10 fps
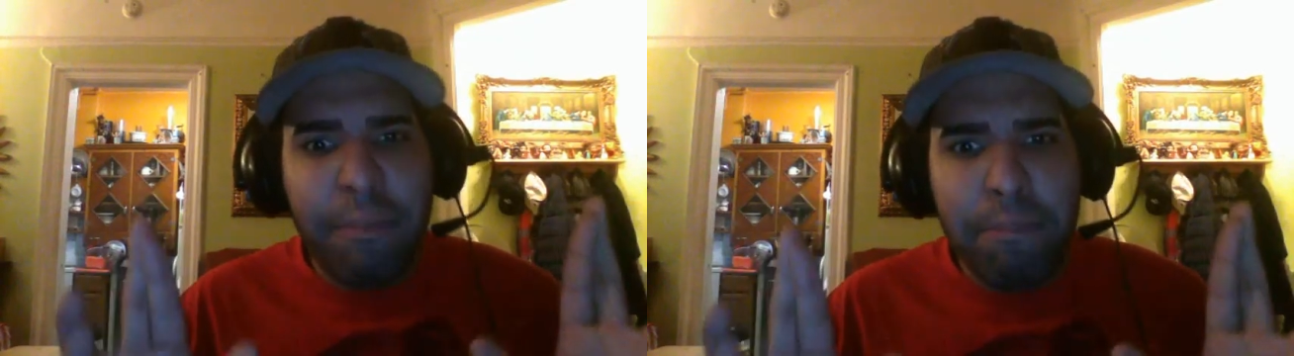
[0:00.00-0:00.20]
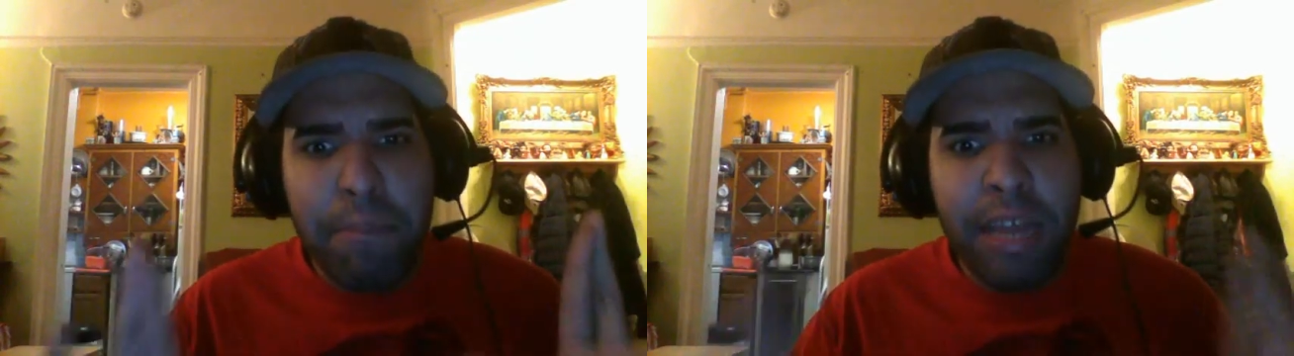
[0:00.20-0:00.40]

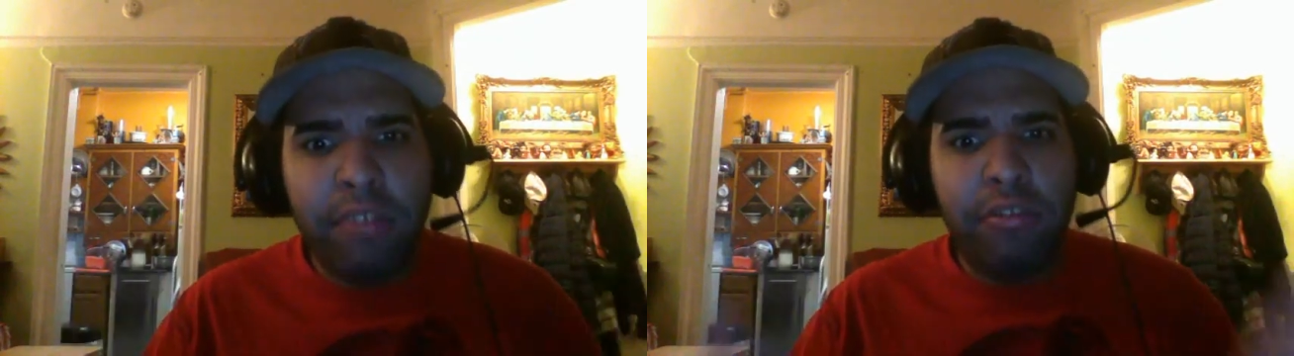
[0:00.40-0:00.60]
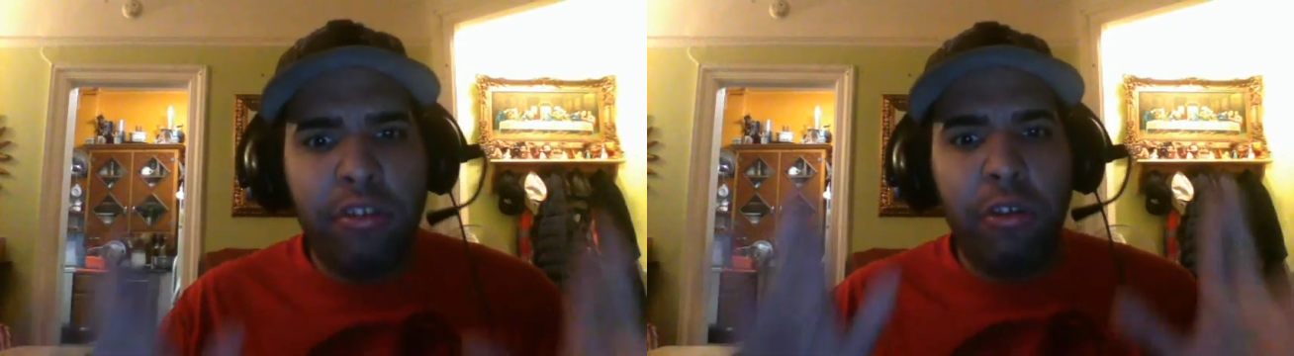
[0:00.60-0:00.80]

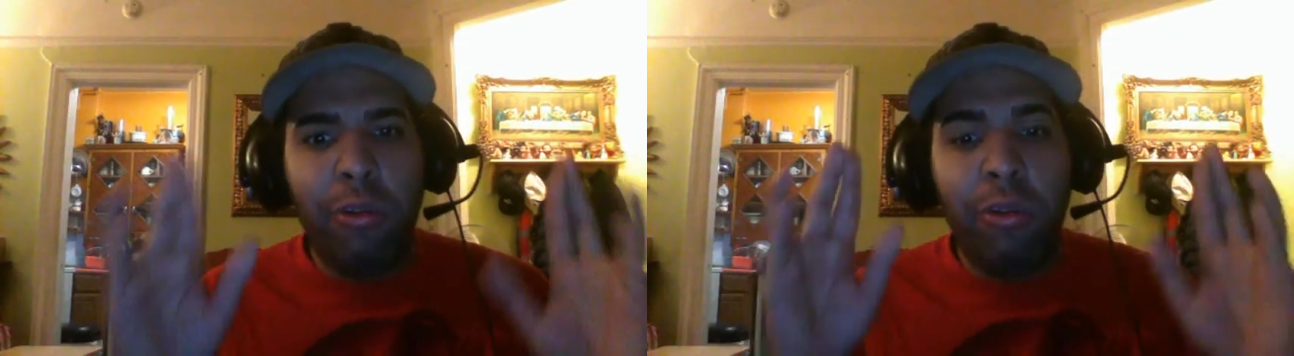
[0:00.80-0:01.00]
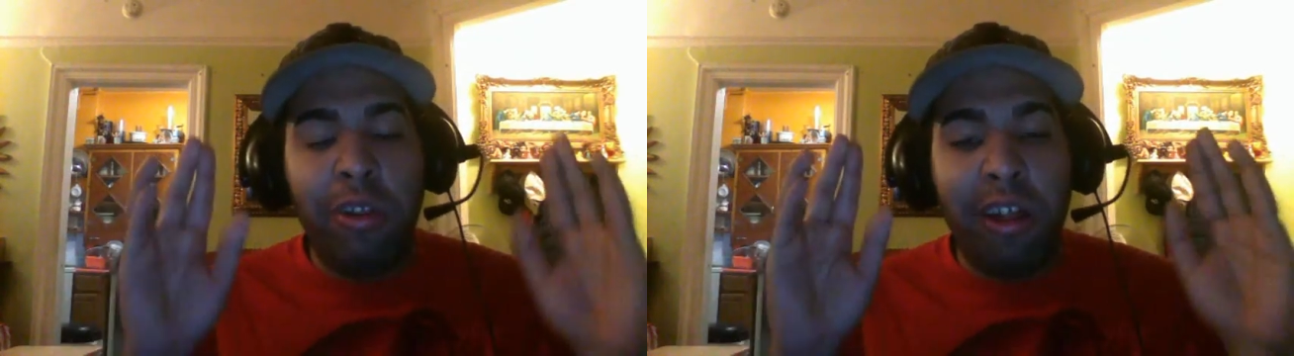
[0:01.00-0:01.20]

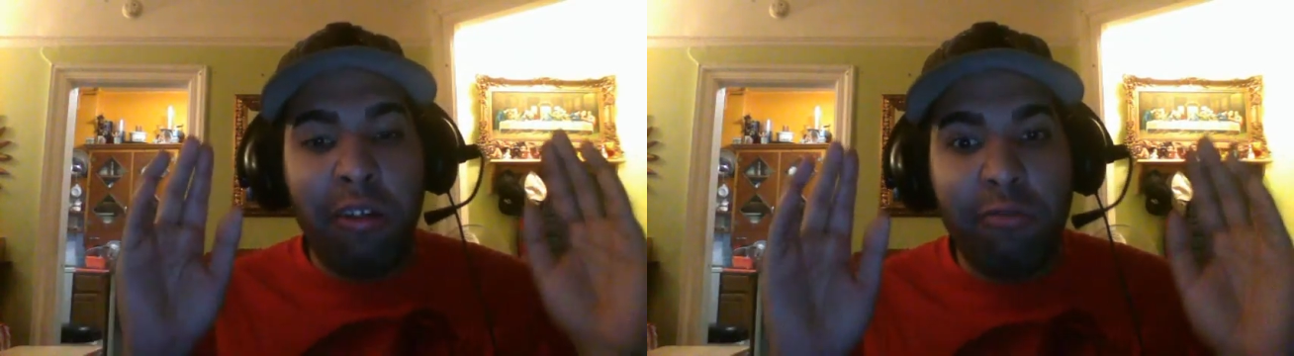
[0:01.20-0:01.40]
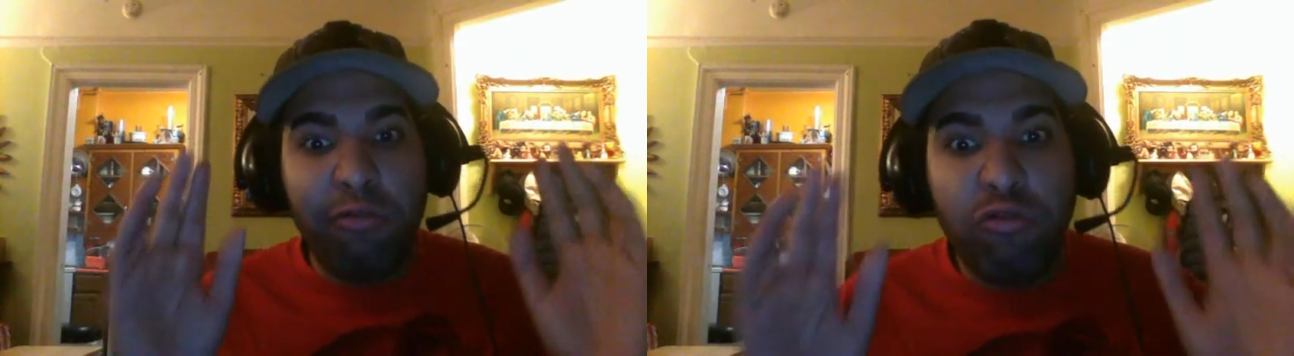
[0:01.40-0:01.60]
mental
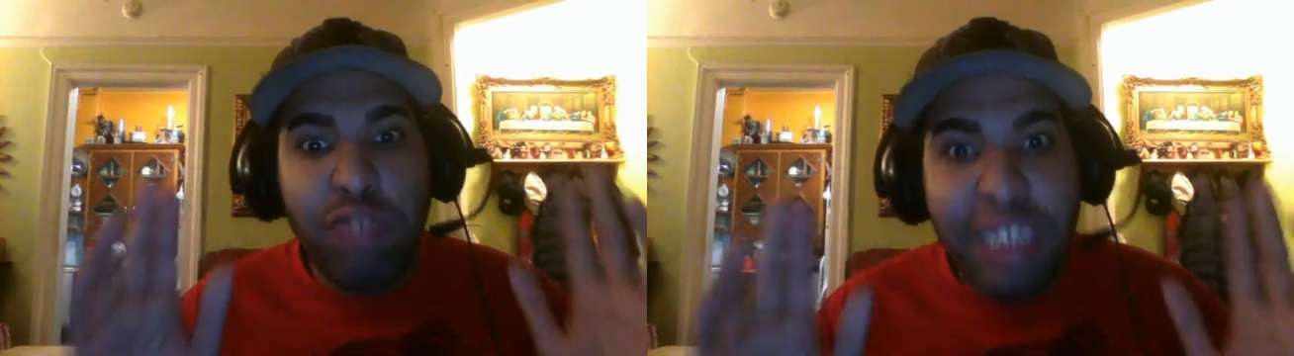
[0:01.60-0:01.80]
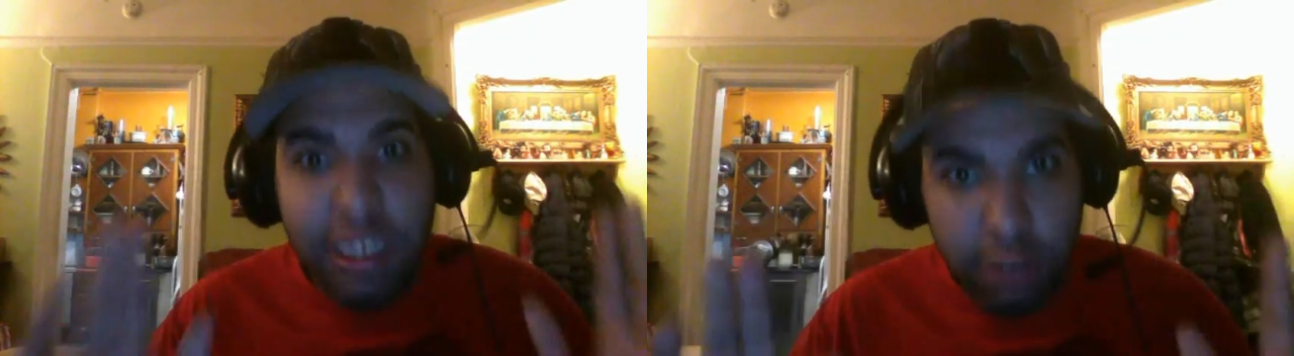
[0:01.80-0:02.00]

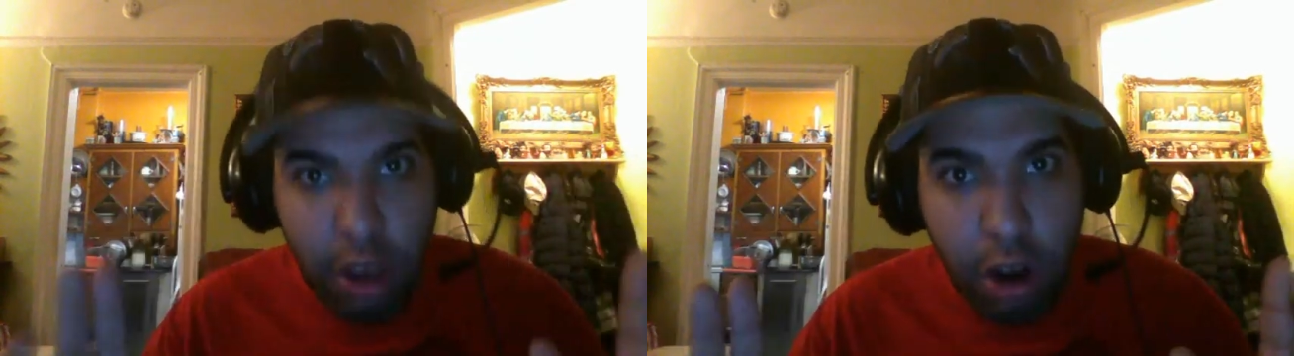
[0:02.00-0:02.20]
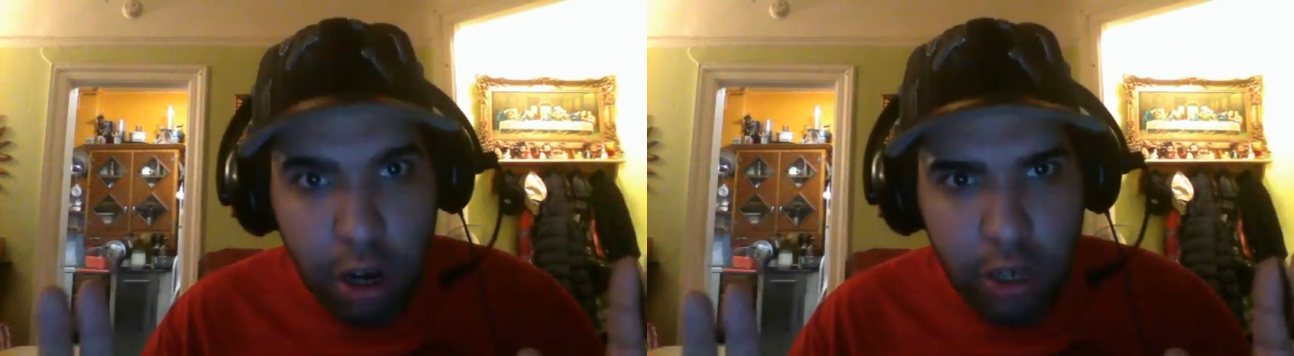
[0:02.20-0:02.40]

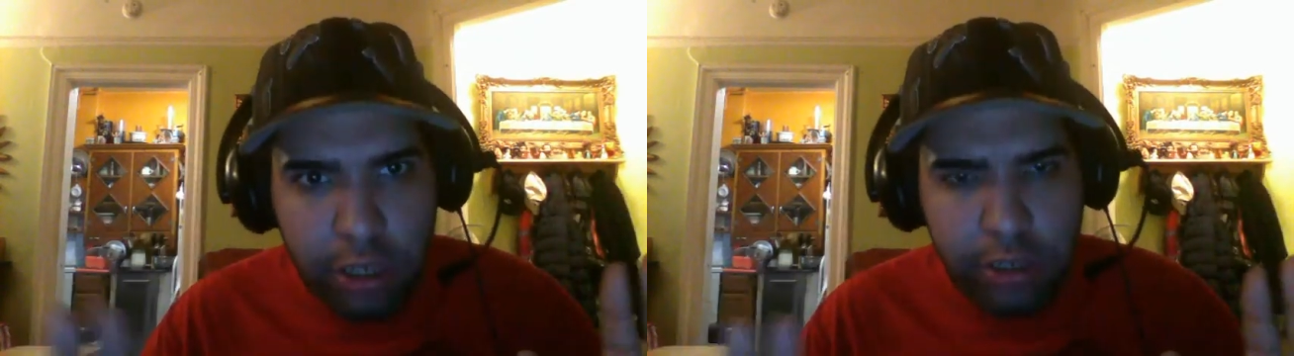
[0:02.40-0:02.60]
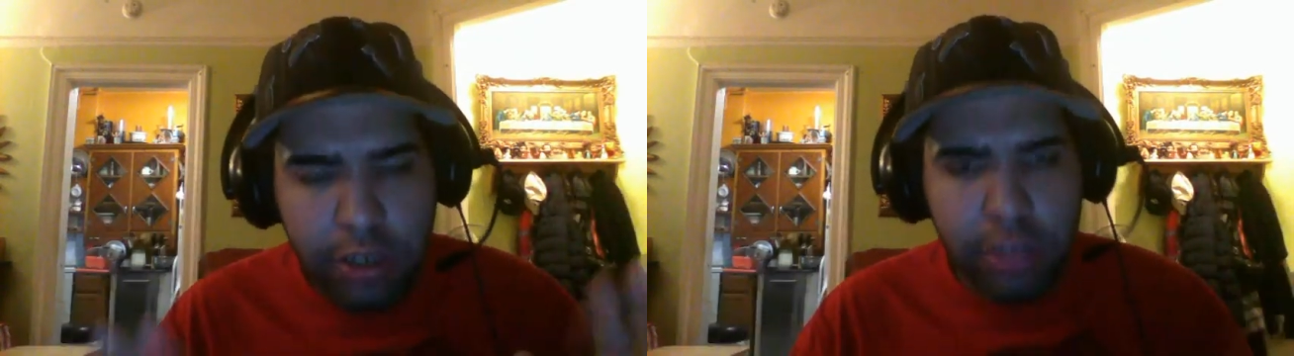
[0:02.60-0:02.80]

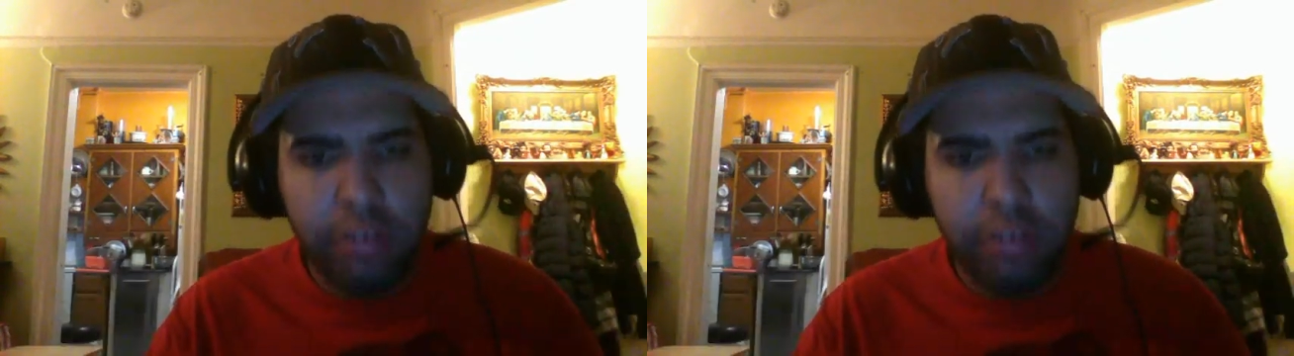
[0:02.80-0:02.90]
retard.